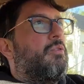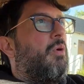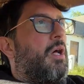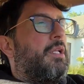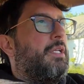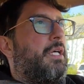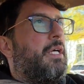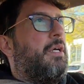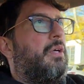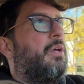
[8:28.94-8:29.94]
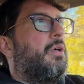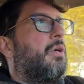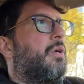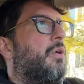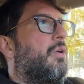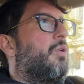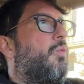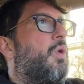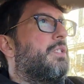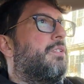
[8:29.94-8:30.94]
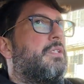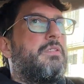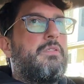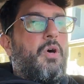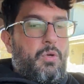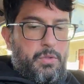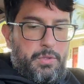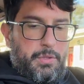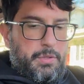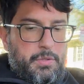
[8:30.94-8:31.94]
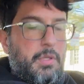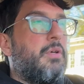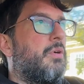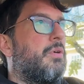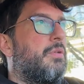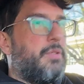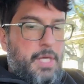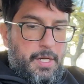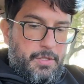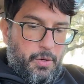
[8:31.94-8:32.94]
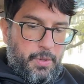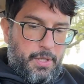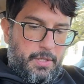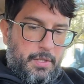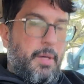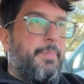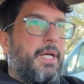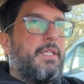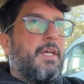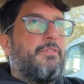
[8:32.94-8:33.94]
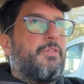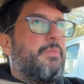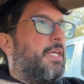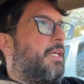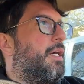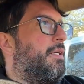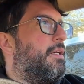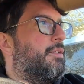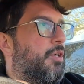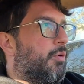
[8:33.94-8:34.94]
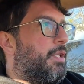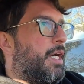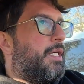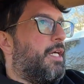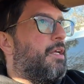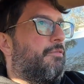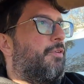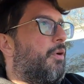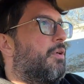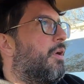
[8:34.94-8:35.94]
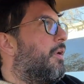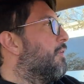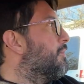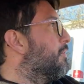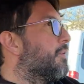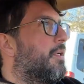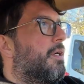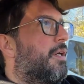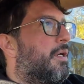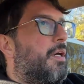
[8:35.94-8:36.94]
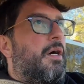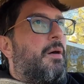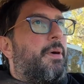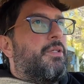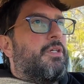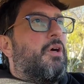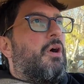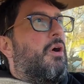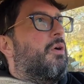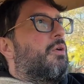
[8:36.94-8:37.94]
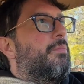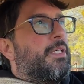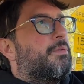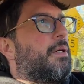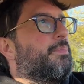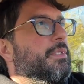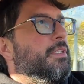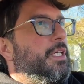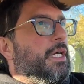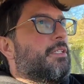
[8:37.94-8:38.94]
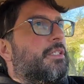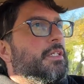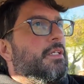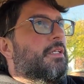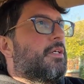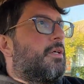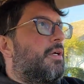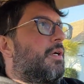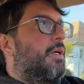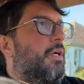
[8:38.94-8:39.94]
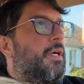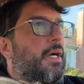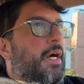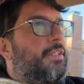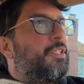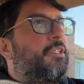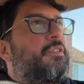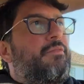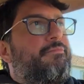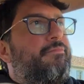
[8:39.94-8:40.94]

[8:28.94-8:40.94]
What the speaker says: quality once it's sold. That is always a big thing for me. I don't like getting phone calls about the car or misrepresentation. I just